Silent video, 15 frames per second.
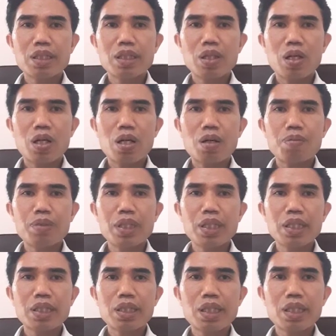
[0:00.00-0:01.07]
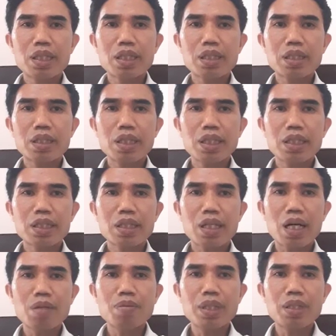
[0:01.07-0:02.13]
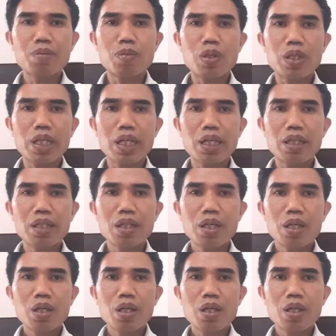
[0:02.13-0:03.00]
discriminant model